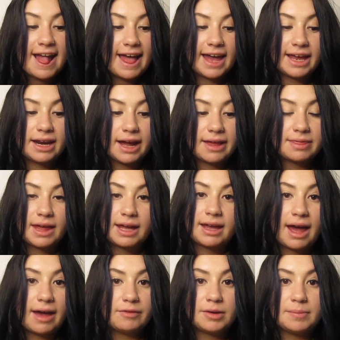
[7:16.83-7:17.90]
And I
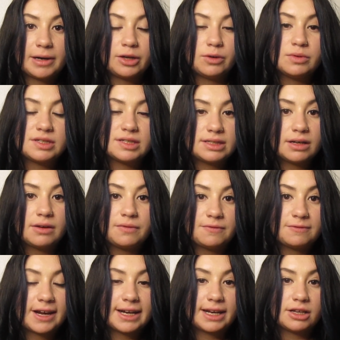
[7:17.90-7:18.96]
thank everybody who's still
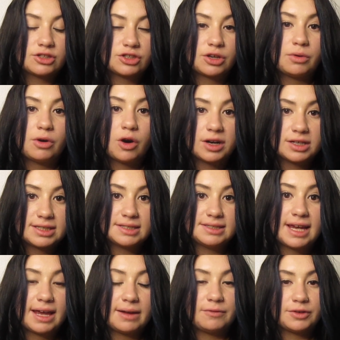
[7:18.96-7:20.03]
fighting so hard
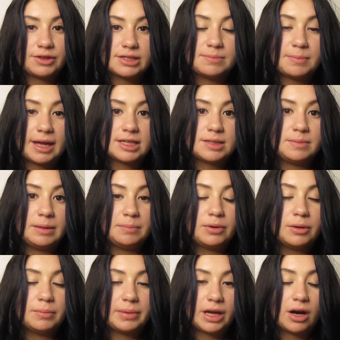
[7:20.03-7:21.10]
today for this man to be
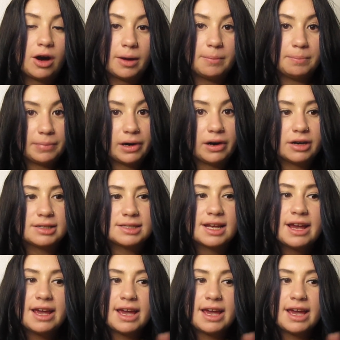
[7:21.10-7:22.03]
put behind bars.